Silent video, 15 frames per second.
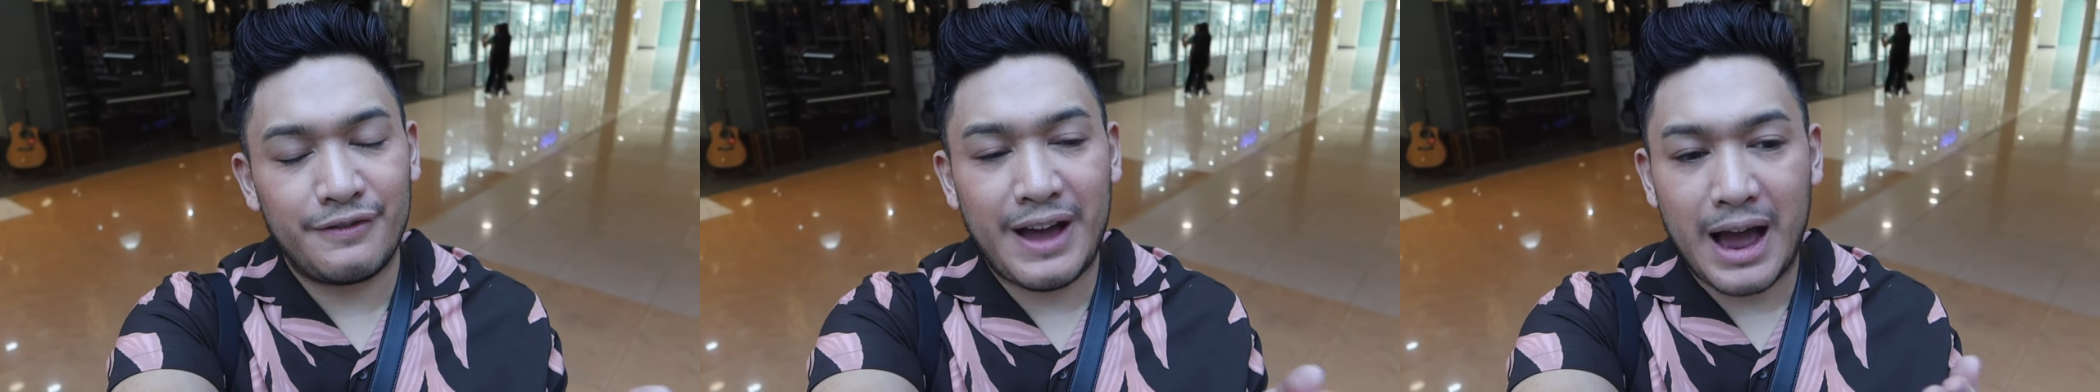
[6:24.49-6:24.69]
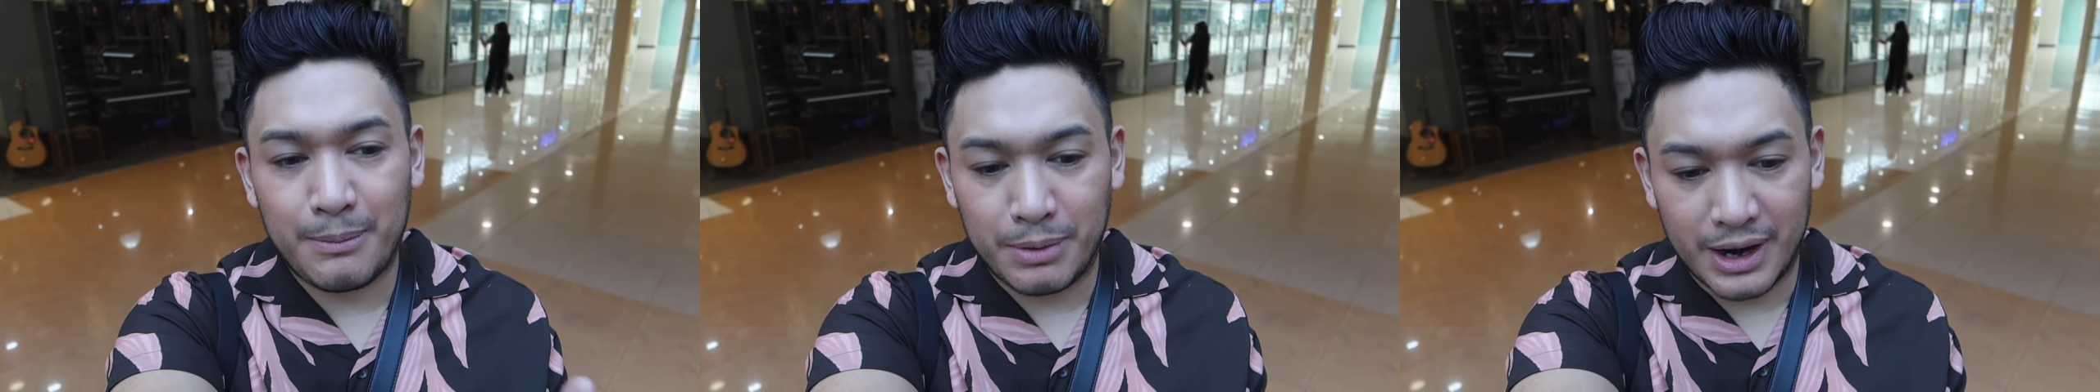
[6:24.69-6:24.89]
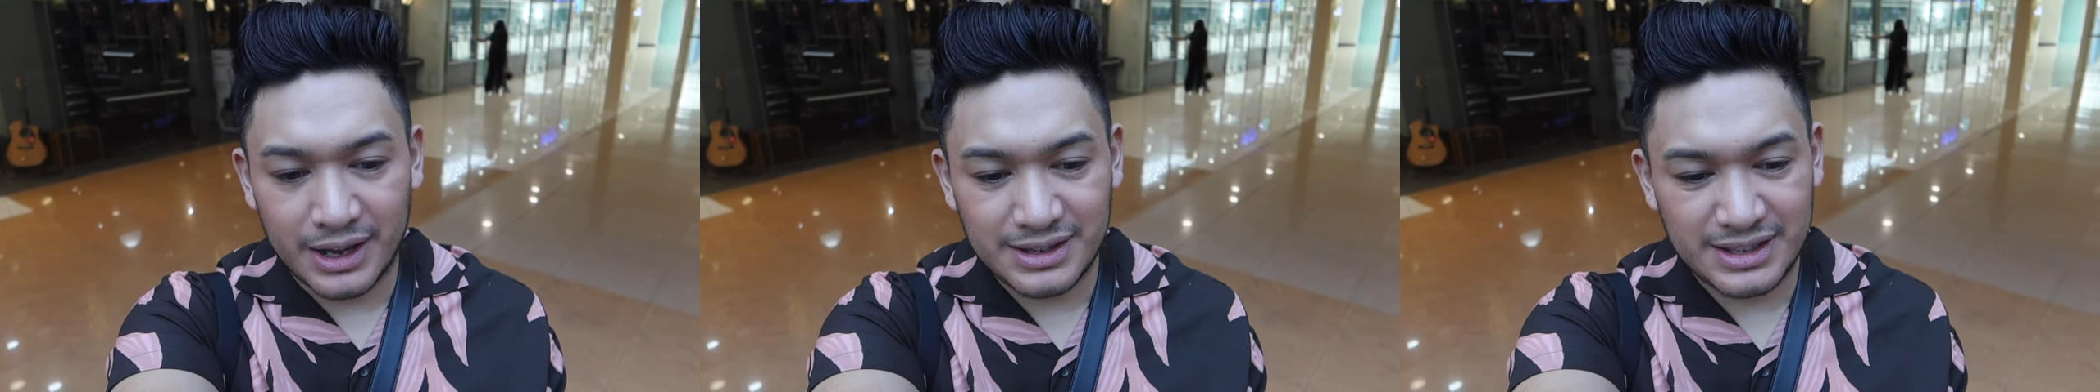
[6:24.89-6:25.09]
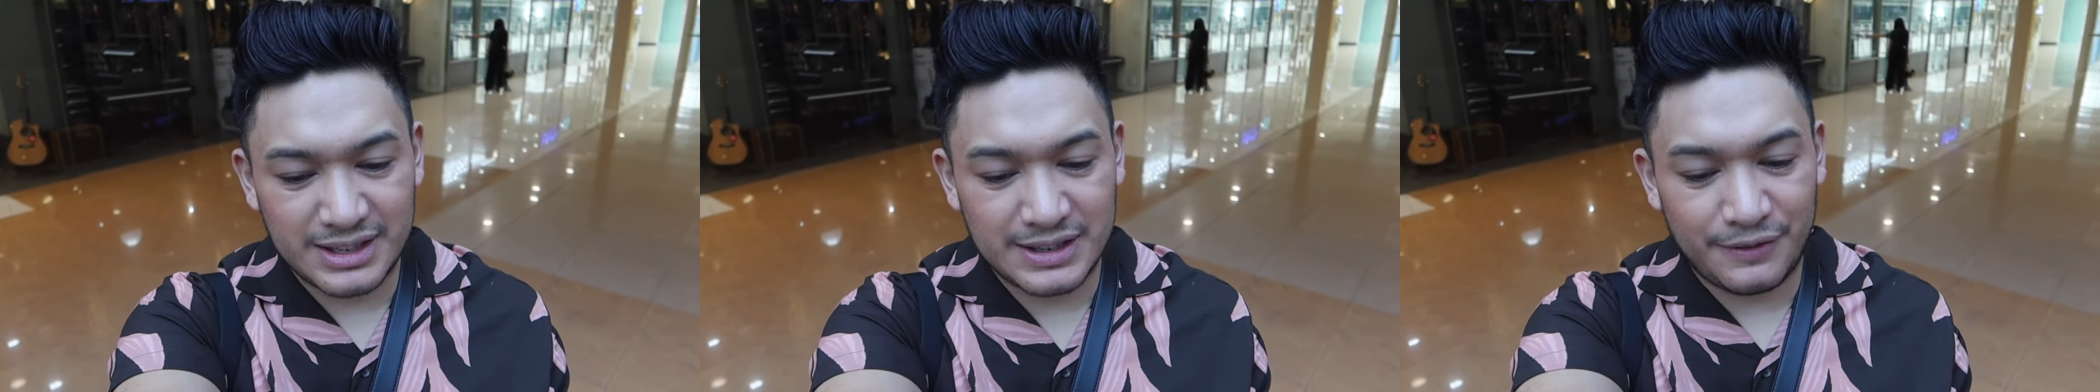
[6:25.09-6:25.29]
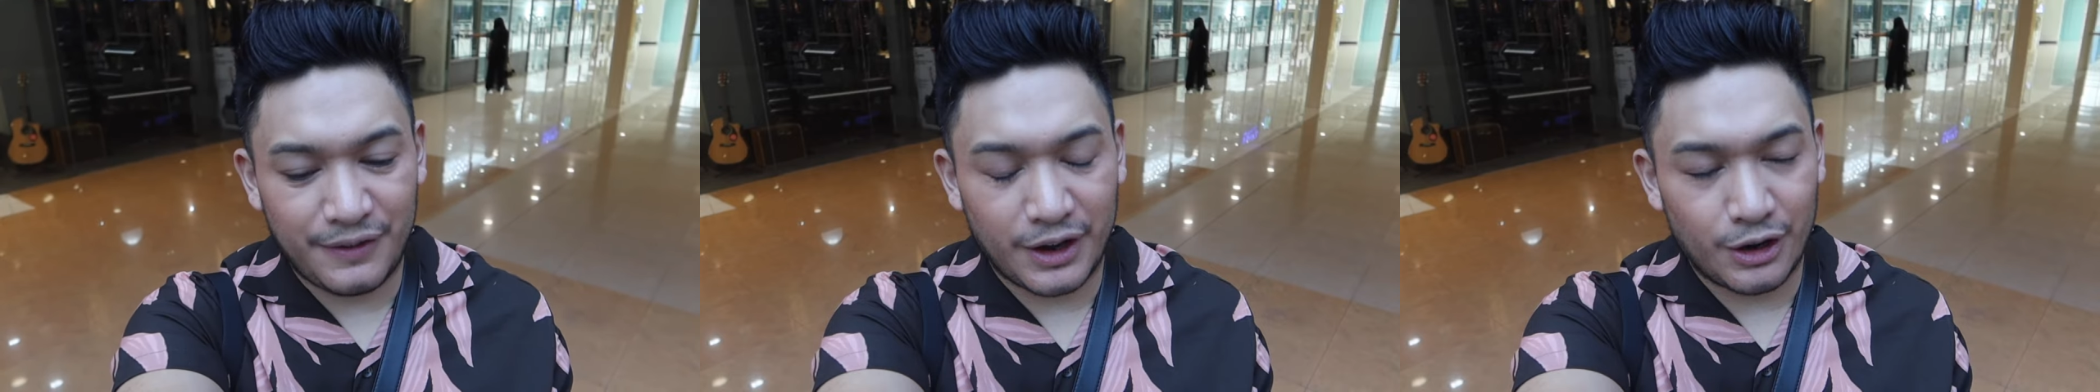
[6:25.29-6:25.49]
fabrics
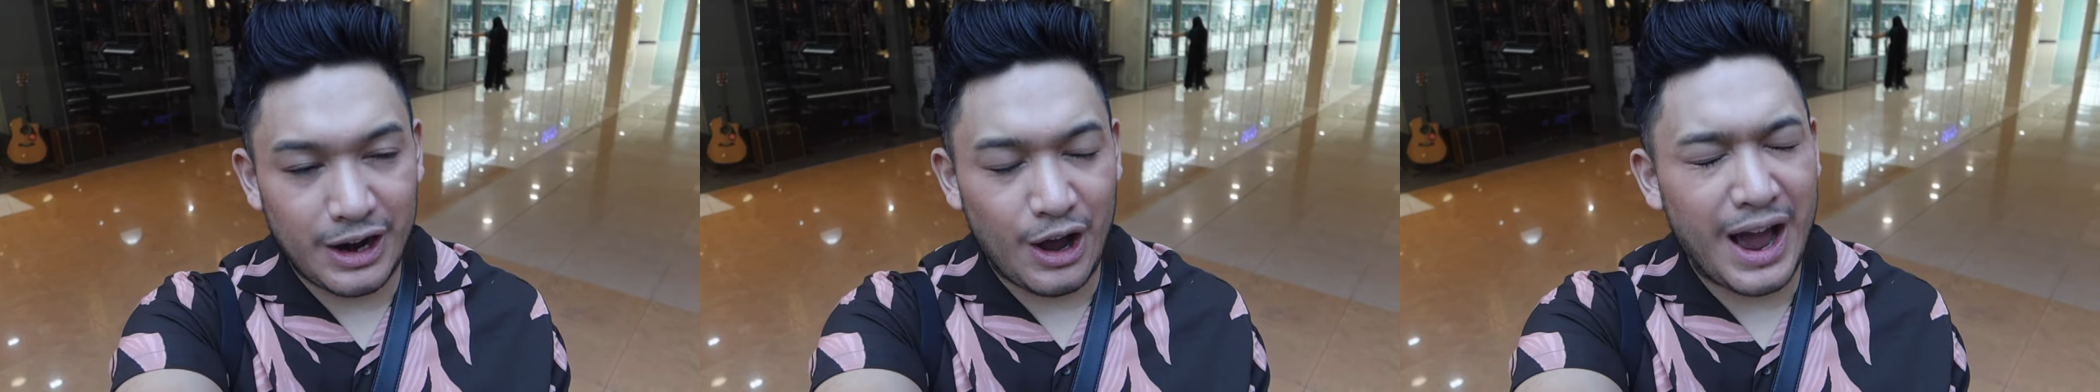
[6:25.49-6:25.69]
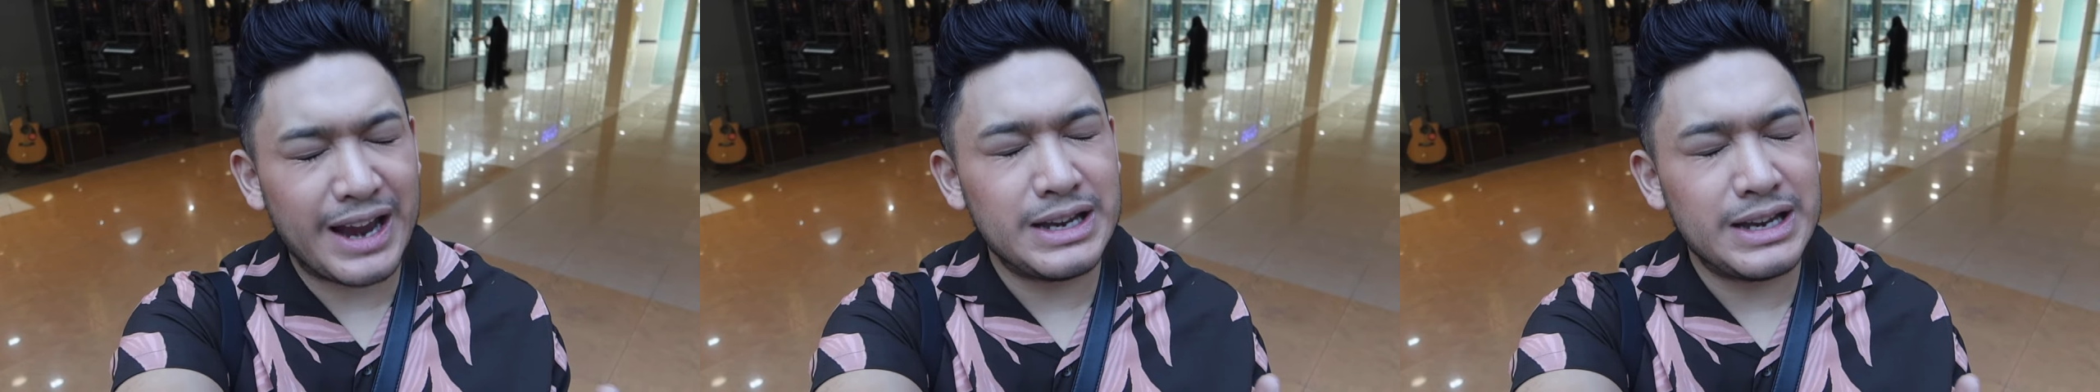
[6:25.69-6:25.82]
just to figure out.